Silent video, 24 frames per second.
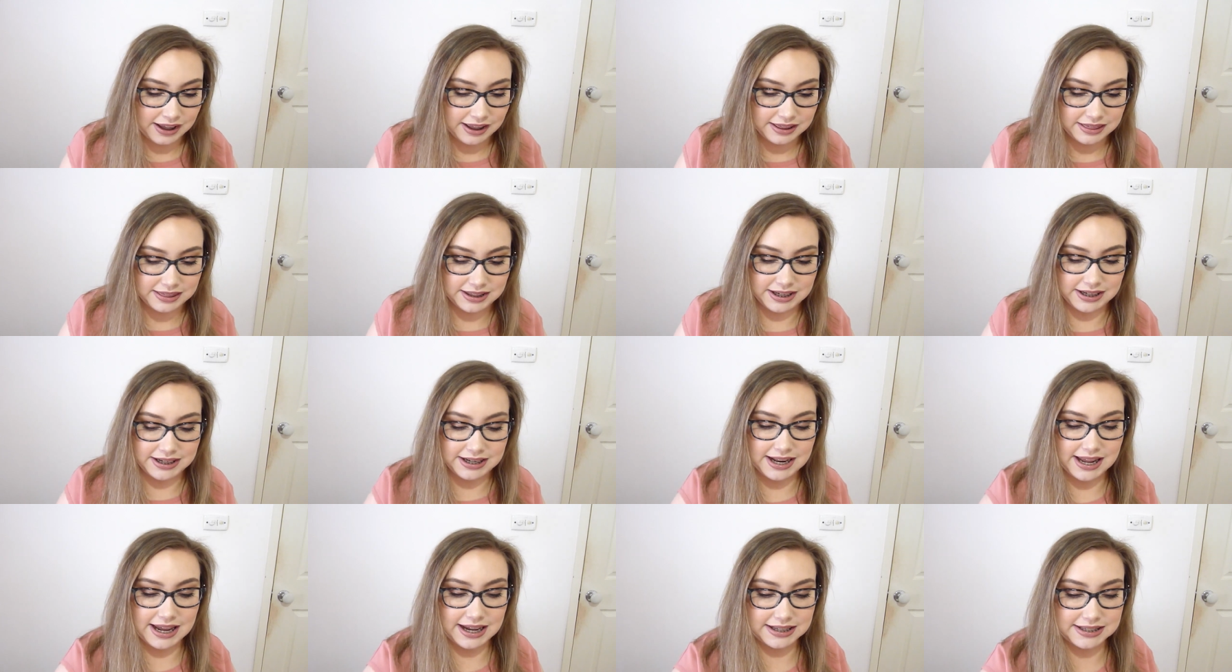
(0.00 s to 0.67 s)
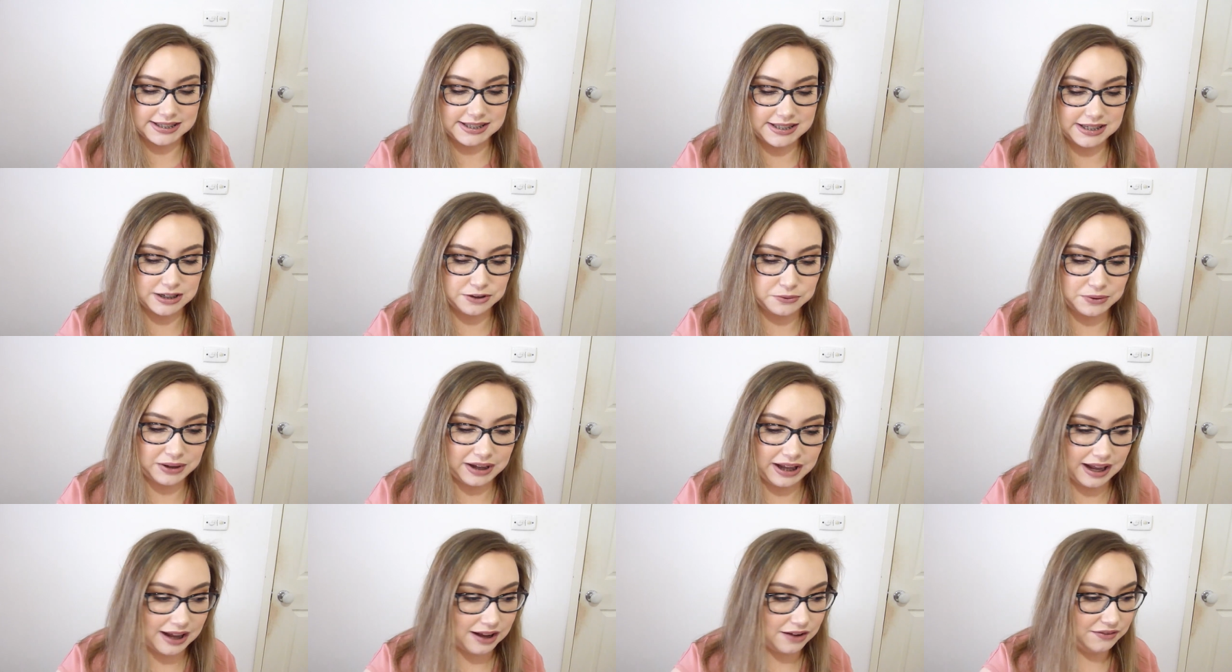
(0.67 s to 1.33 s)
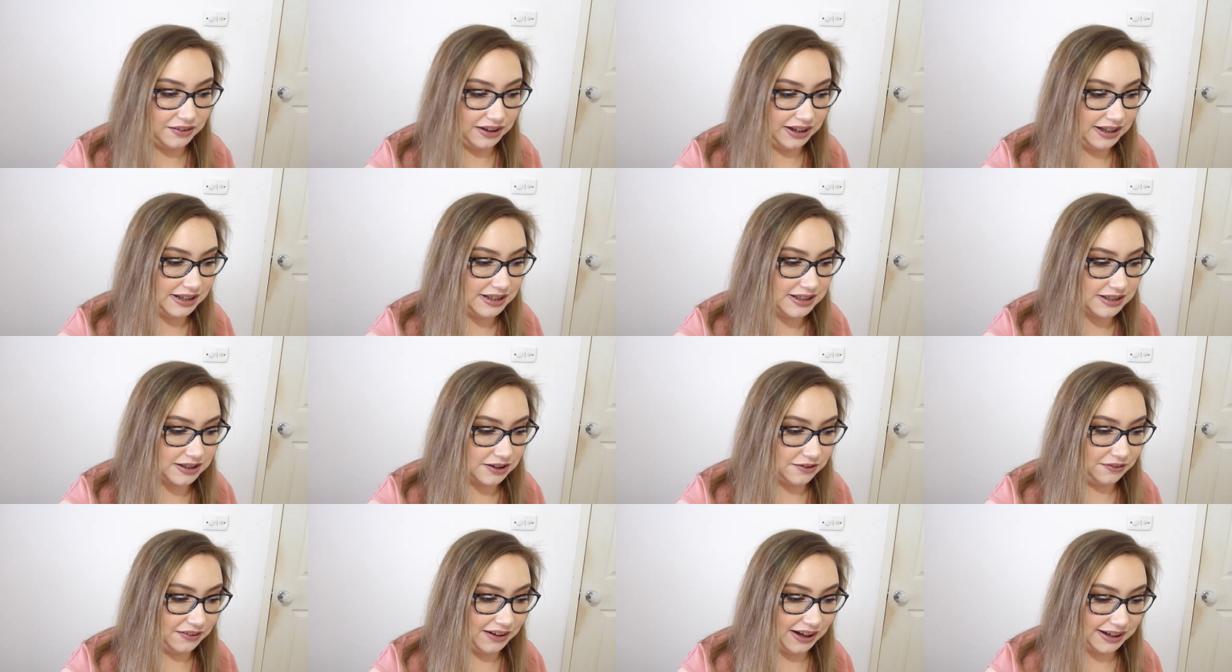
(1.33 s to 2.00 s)
The next thing we have is
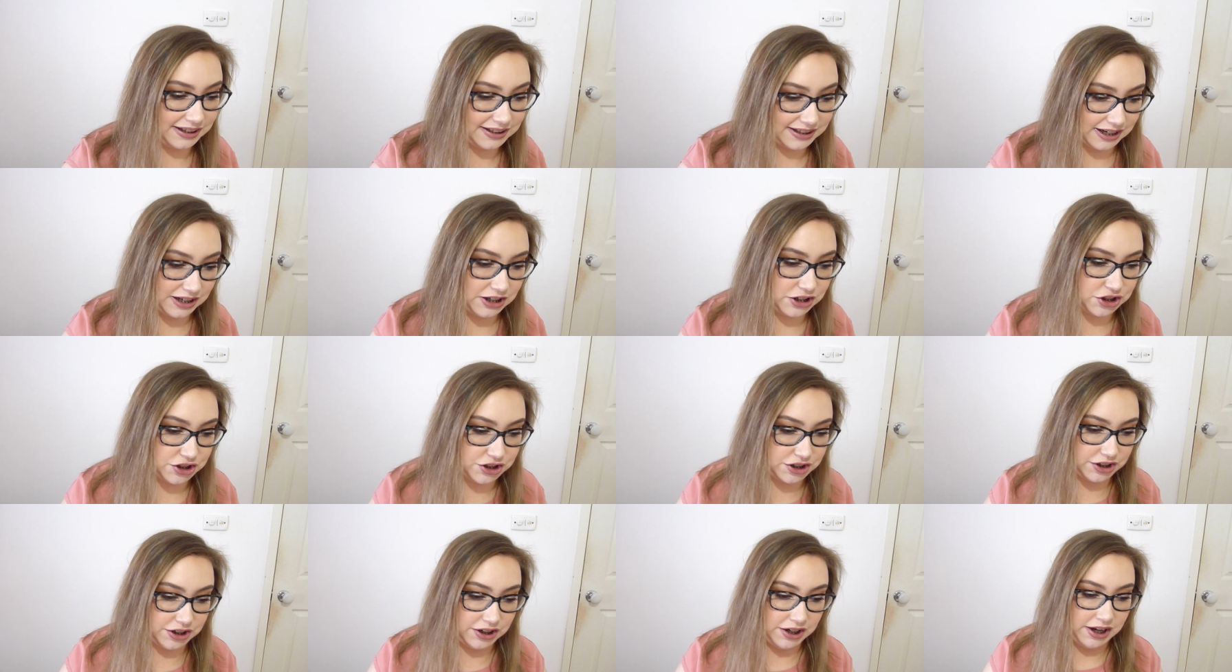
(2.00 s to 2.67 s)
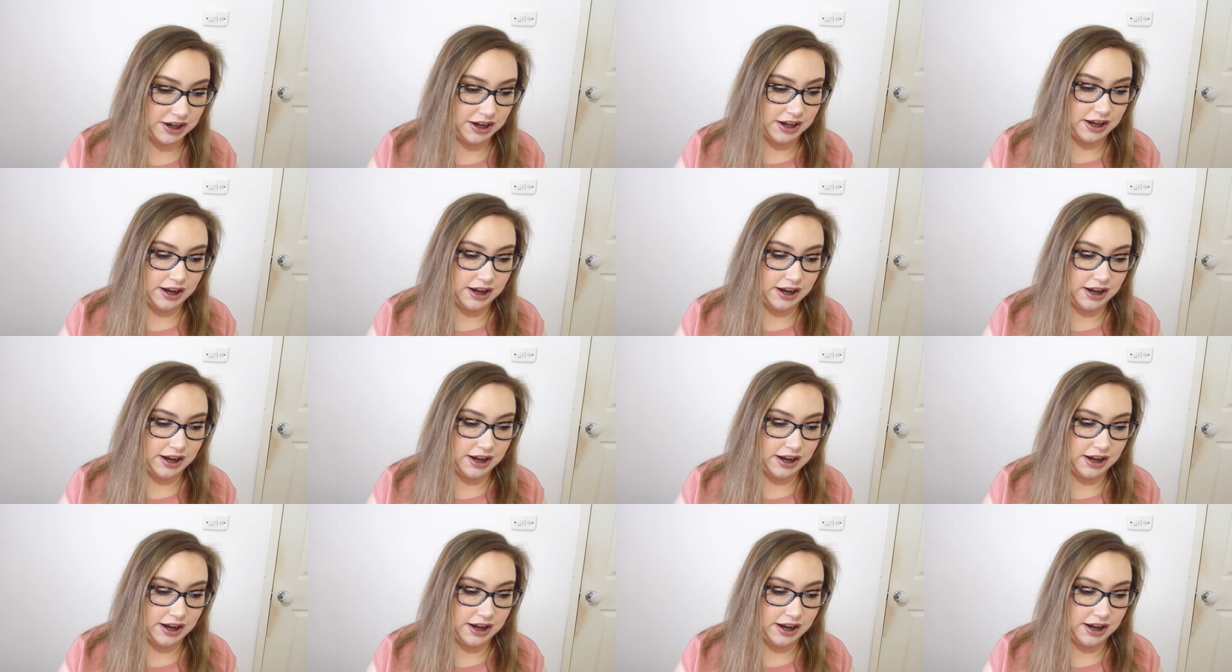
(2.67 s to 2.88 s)
foundation.